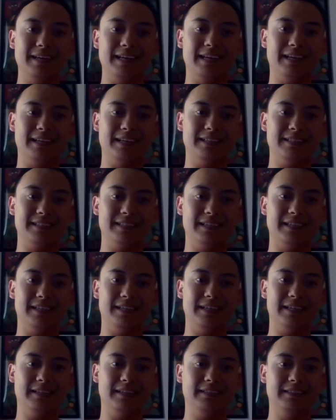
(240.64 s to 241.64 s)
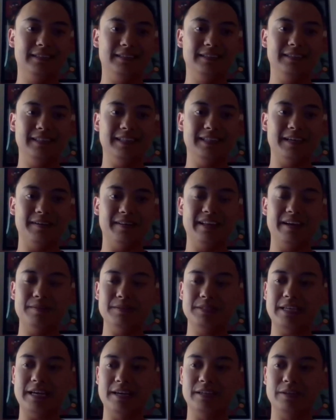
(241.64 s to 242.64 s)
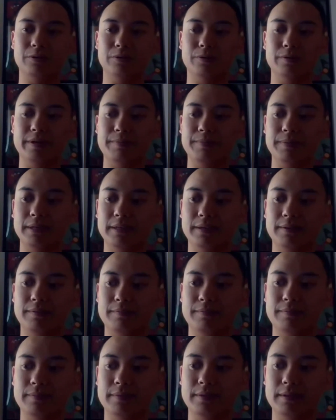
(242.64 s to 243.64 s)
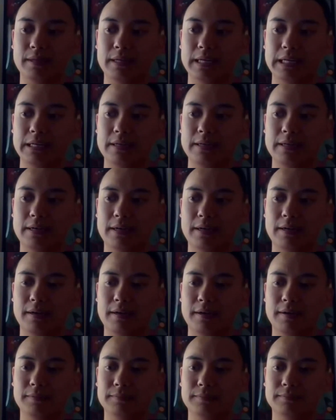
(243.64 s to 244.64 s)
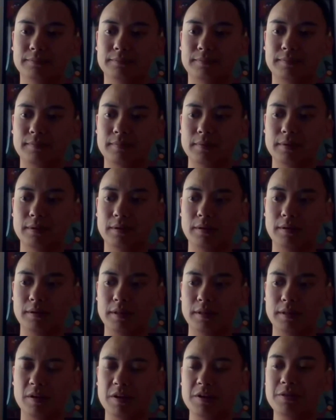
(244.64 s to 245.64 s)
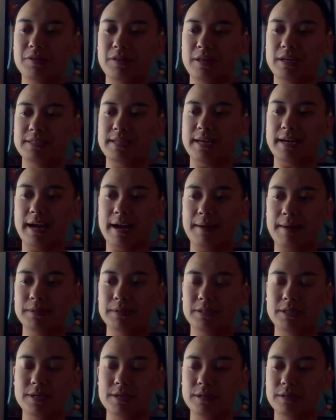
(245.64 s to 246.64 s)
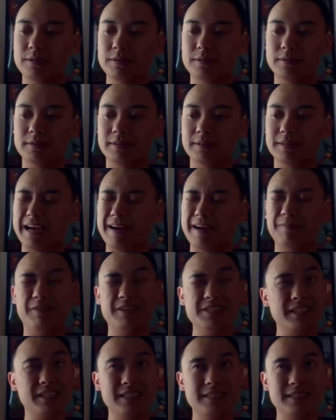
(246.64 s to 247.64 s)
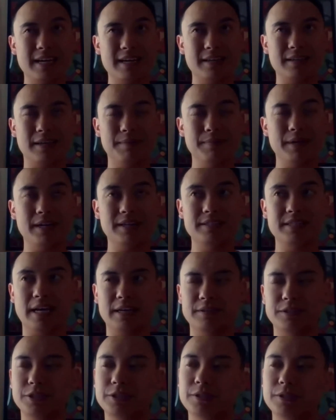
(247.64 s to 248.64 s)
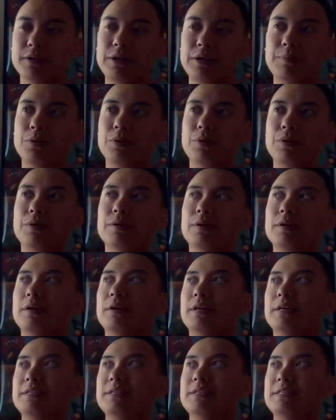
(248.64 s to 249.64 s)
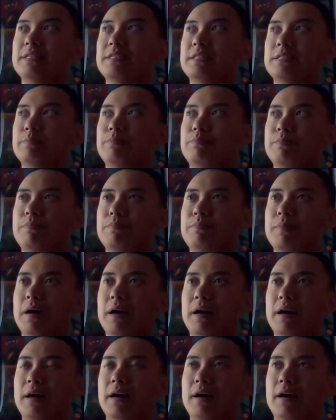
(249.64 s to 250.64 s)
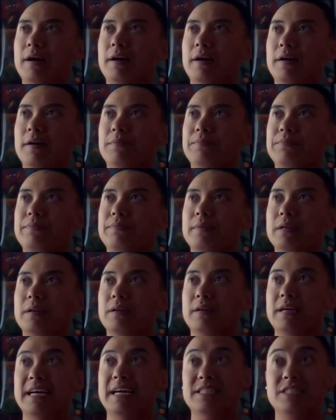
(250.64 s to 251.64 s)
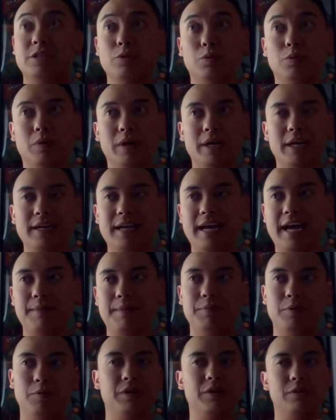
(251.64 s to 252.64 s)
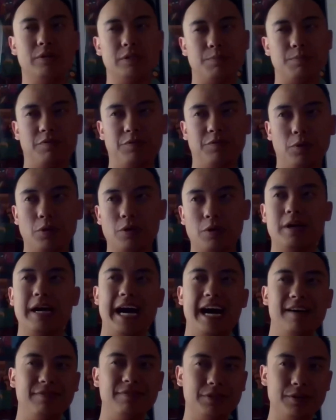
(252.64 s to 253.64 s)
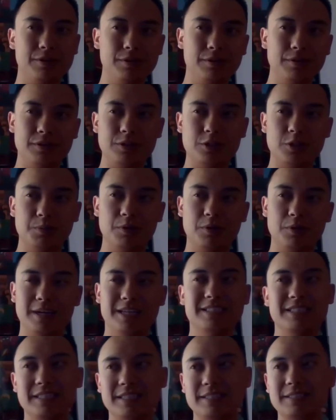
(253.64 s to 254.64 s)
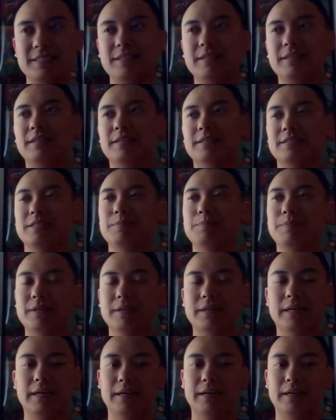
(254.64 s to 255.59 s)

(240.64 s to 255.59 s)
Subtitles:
And that was kind of creepy. And there are other things that happened, too, that I'm not exactly sure anymore since as to when it happened, whether it's before or after the super crazy incident, because it's been